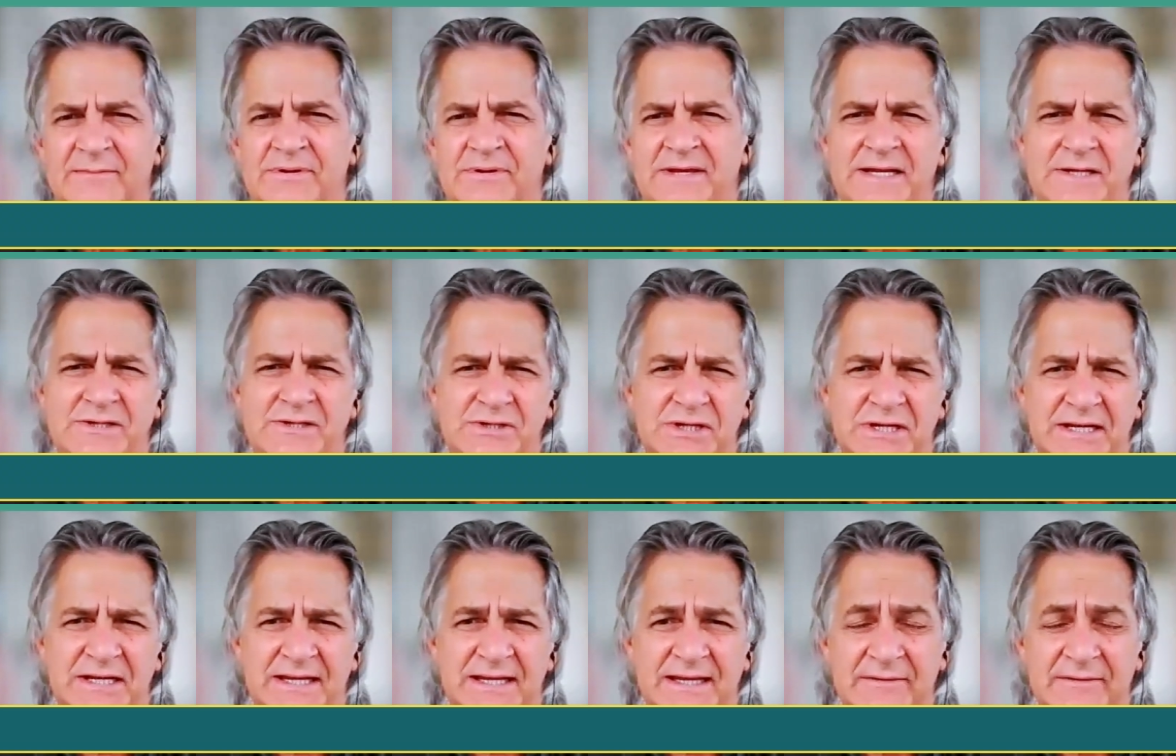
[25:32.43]

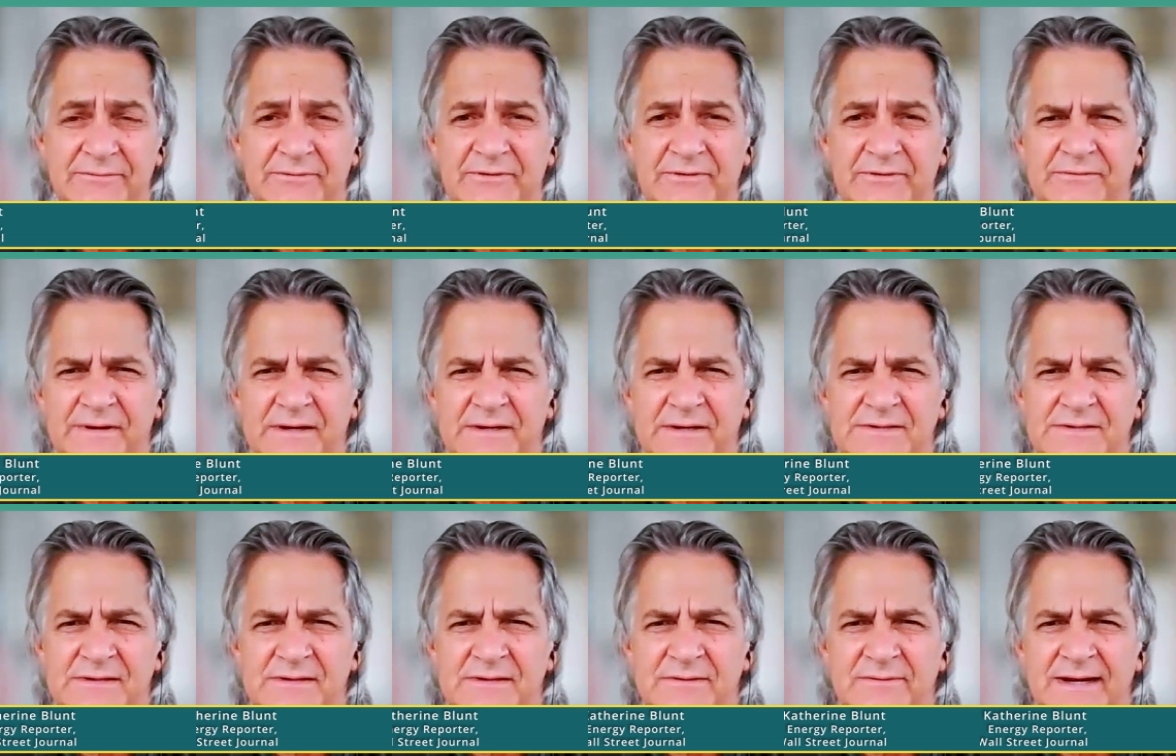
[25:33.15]
PG&E
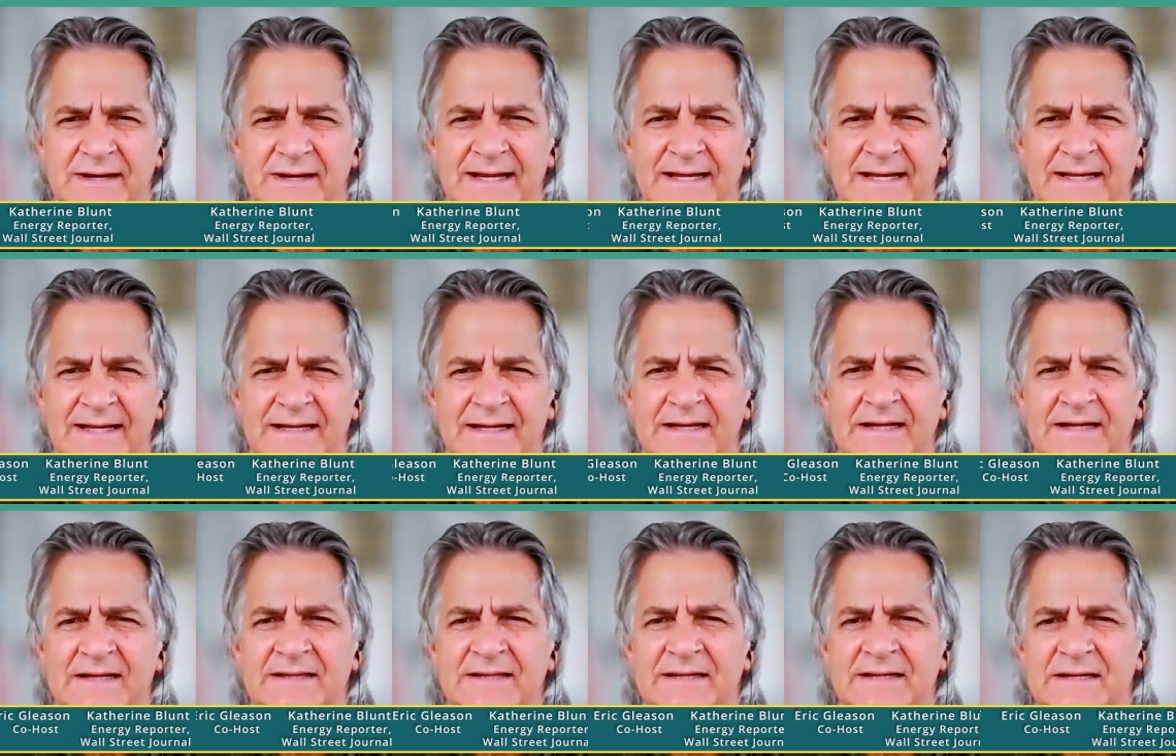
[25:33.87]
infrastructure, right?
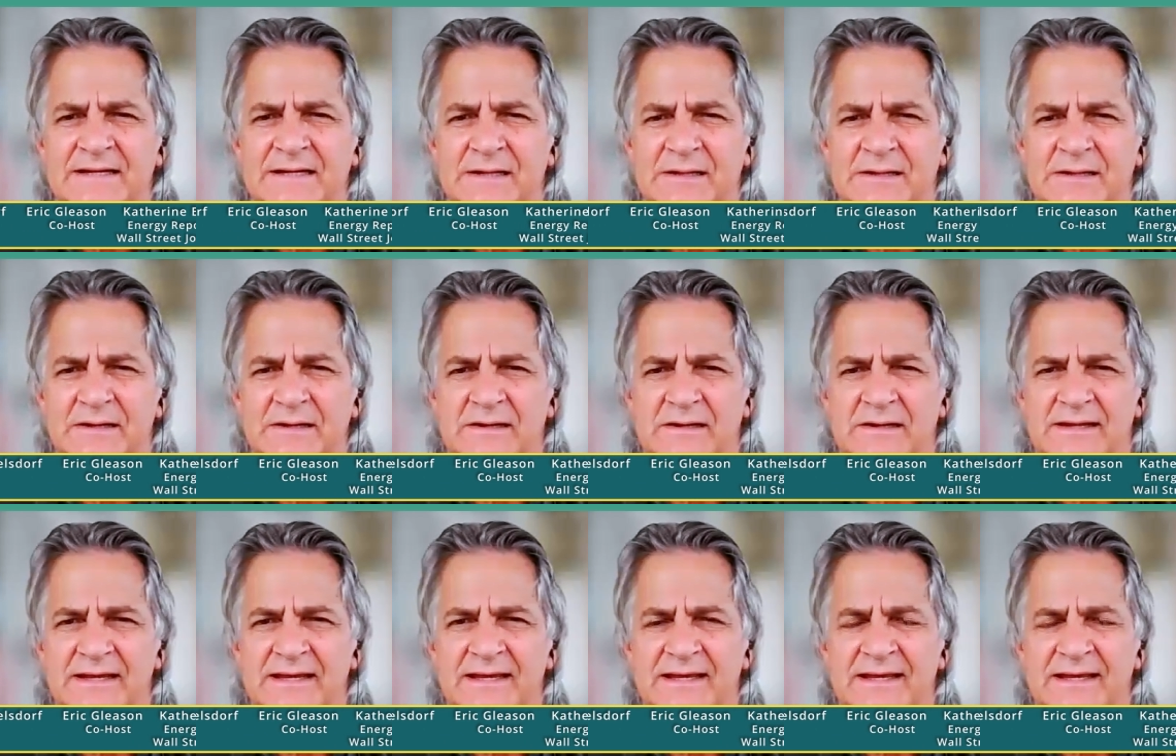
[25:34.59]
That
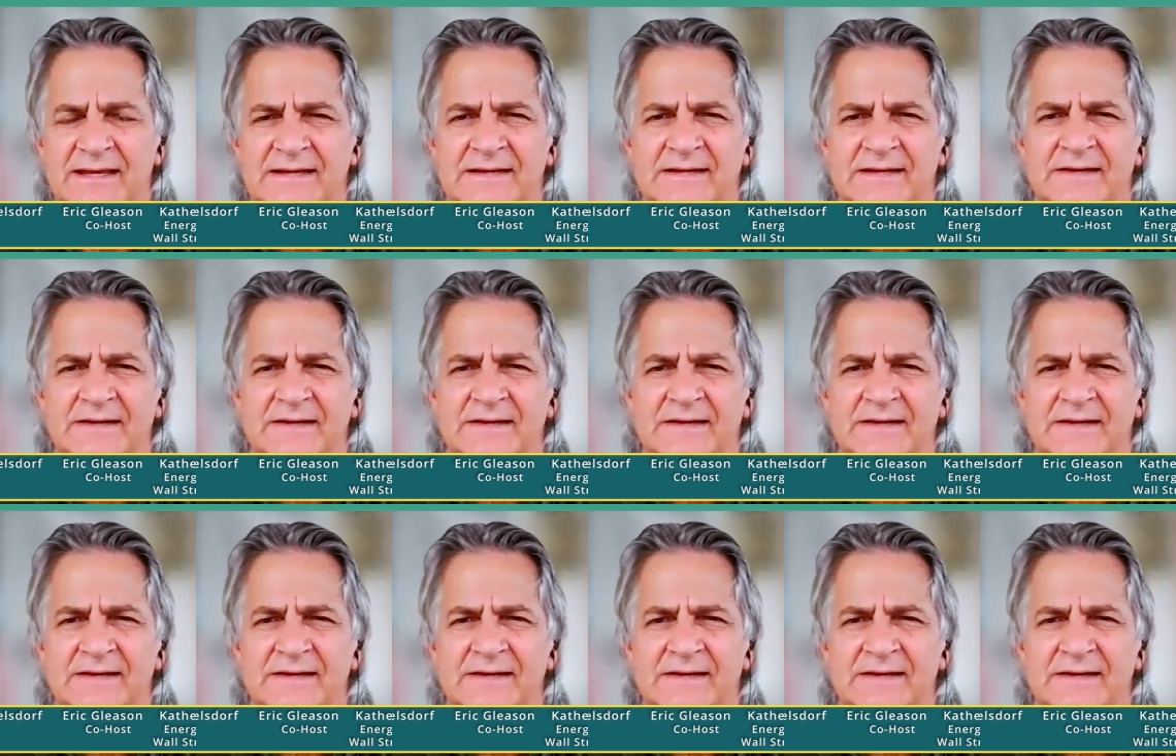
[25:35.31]
clearly